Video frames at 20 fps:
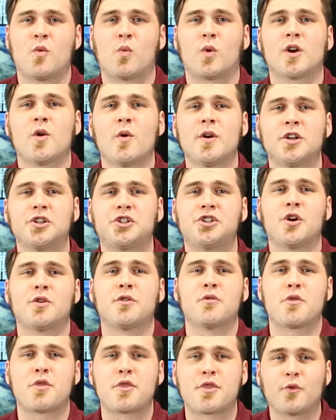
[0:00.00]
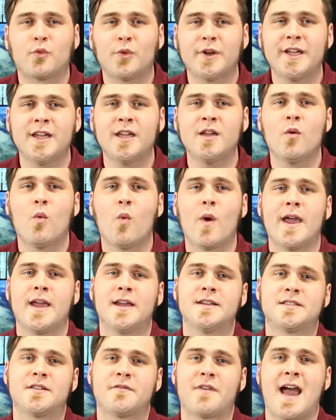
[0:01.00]
We're going to show you 3
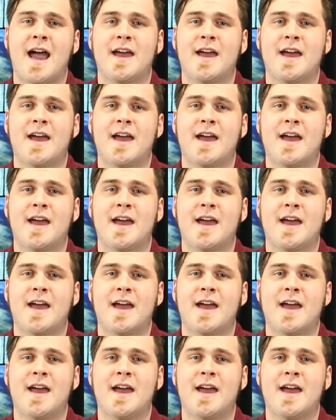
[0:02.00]
ways of